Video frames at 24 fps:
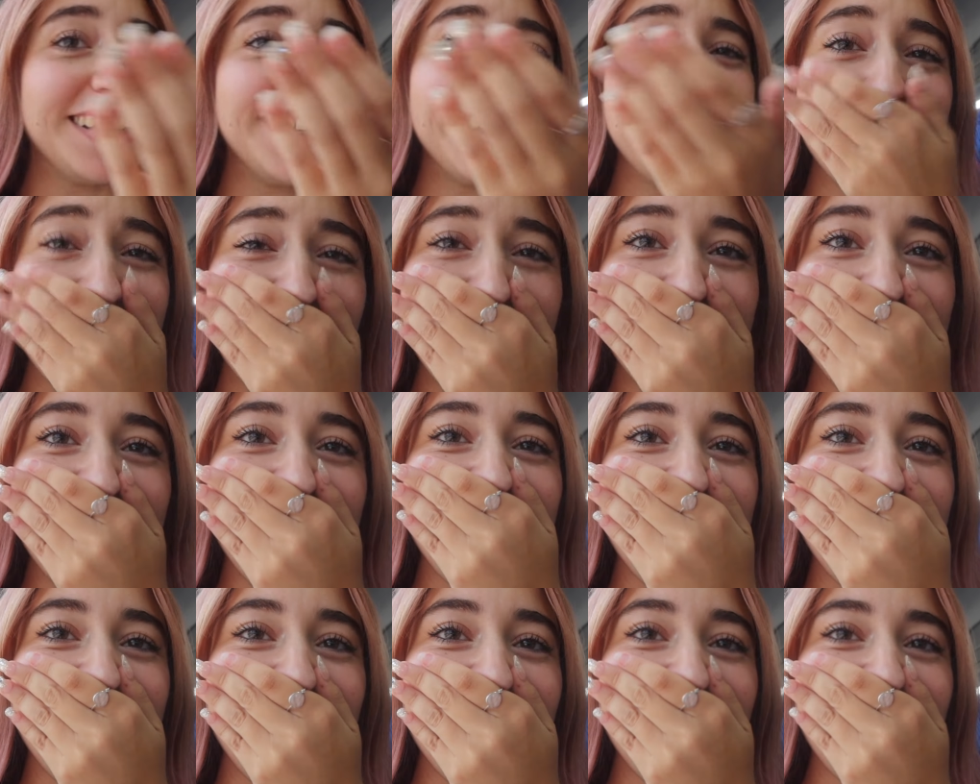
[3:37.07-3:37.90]

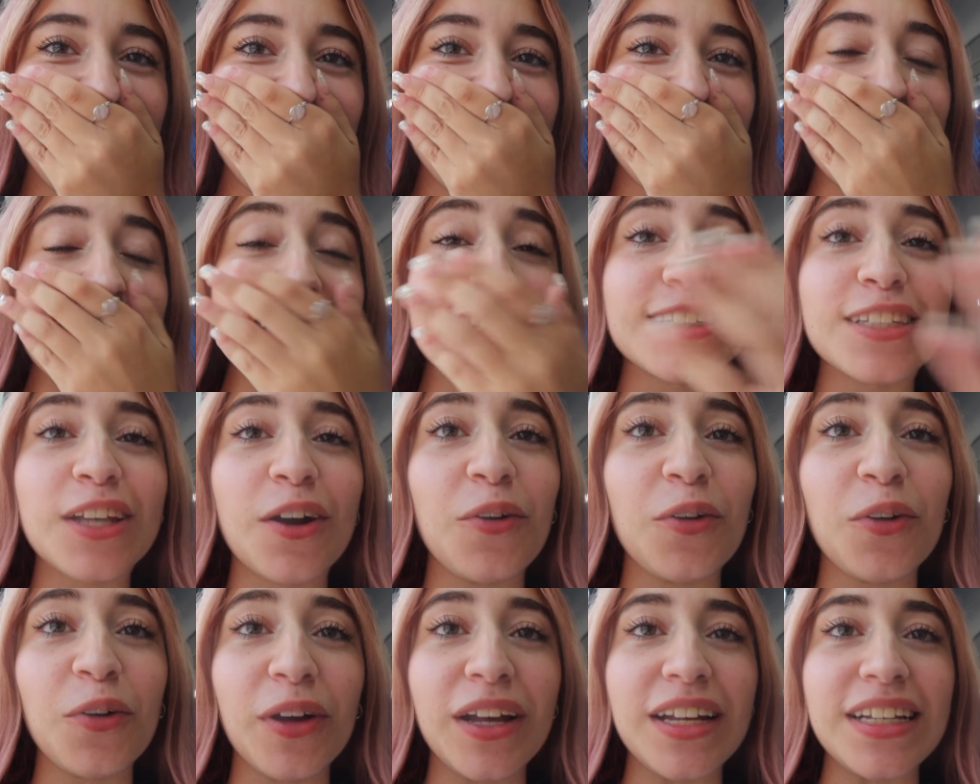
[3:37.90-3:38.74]
Mm. Oh, that's
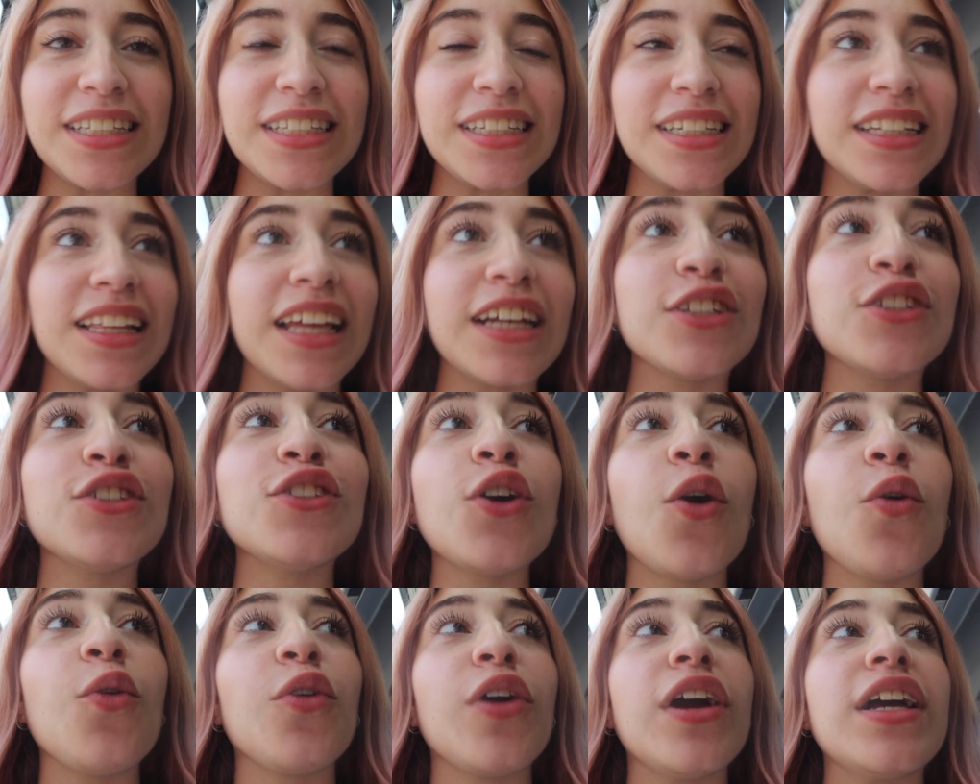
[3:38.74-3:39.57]
so crazy. Like
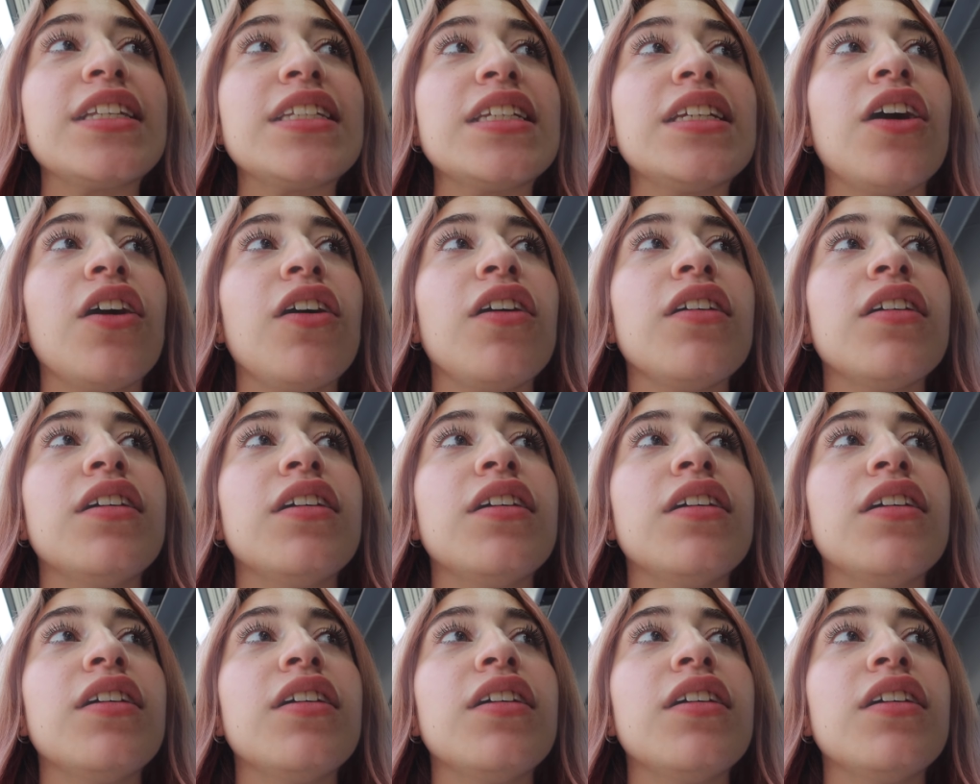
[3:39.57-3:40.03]
so crazy, y'all.